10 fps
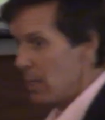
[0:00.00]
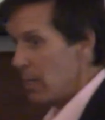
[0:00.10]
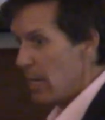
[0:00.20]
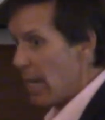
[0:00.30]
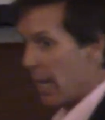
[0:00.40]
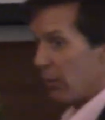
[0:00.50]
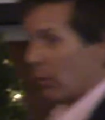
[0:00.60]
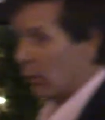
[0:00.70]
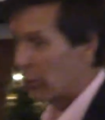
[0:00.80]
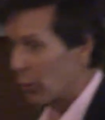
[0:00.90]
in the
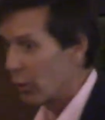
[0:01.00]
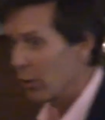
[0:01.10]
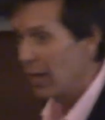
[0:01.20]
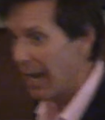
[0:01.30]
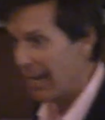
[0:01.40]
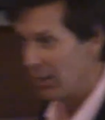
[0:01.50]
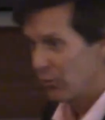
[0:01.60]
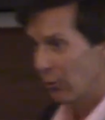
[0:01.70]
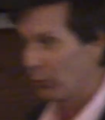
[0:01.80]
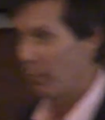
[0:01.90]
third angel's
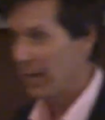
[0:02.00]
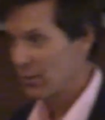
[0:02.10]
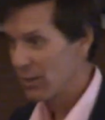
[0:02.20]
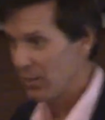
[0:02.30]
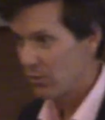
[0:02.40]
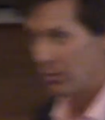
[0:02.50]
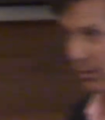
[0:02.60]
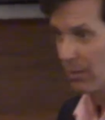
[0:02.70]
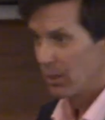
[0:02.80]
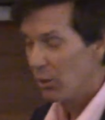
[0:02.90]
message,
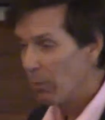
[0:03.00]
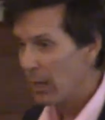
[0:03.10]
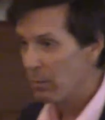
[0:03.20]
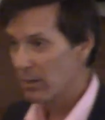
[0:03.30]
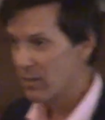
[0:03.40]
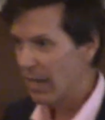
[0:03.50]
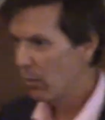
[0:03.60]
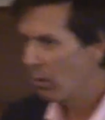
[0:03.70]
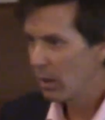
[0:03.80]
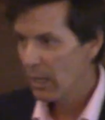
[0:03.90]
you might be saying,
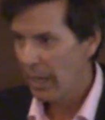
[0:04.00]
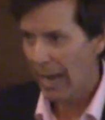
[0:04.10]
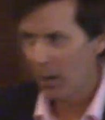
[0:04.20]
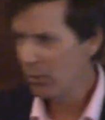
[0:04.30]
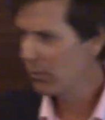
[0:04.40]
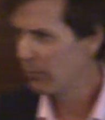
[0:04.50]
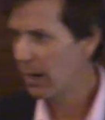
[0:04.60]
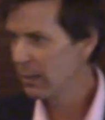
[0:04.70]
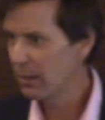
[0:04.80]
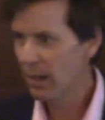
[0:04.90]
well, how do you find
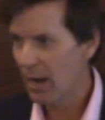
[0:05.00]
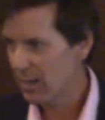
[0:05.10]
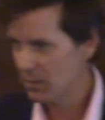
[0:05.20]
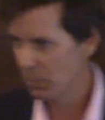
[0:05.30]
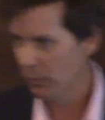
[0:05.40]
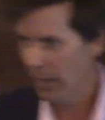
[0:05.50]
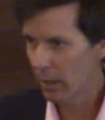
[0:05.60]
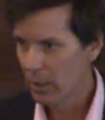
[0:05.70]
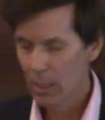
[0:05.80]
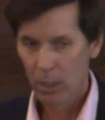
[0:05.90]
the gospel there?
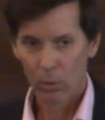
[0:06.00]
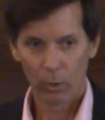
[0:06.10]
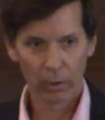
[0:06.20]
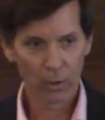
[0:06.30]
Well, go